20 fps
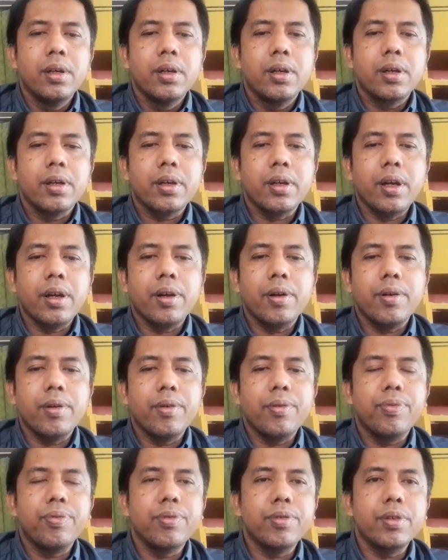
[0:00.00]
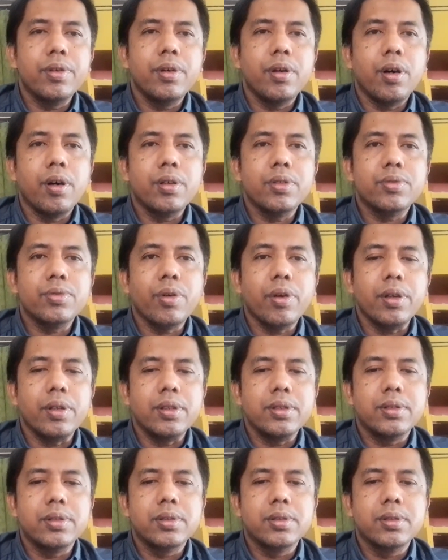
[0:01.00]
red food or
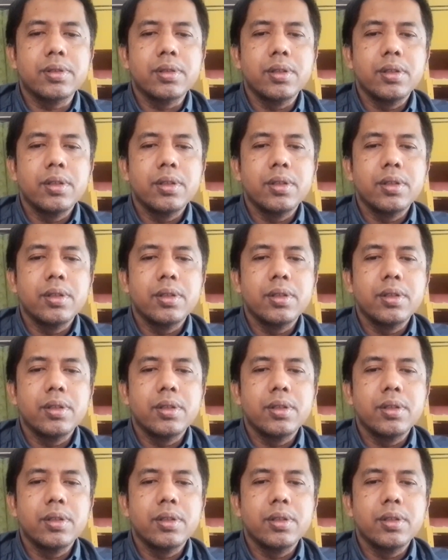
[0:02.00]
toys.